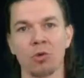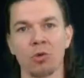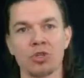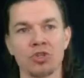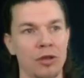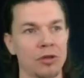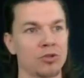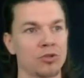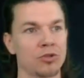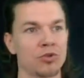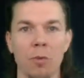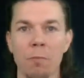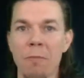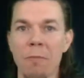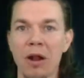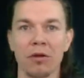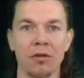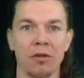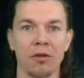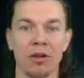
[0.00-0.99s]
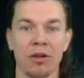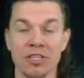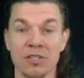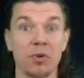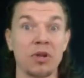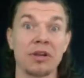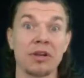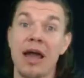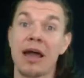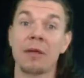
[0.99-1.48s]
We try to do a
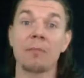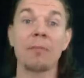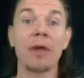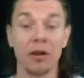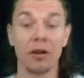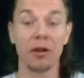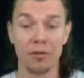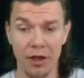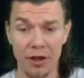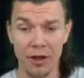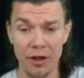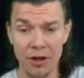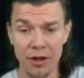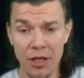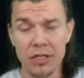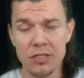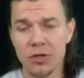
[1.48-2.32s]
sprint, not a marathon.